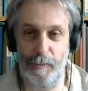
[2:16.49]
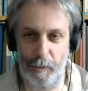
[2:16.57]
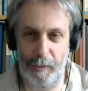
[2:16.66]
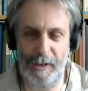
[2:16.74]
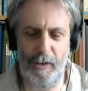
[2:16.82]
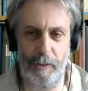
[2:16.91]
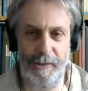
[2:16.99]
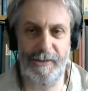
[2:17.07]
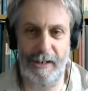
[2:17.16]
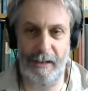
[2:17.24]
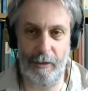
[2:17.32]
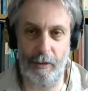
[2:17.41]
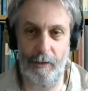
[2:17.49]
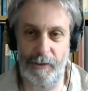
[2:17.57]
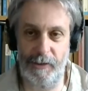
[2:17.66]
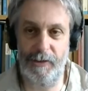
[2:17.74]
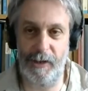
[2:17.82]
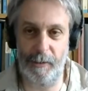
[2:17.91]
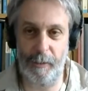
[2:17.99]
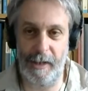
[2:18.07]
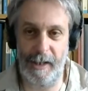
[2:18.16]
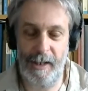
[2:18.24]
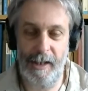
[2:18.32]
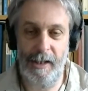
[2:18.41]
what we call a single honours
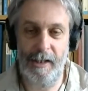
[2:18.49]
degree,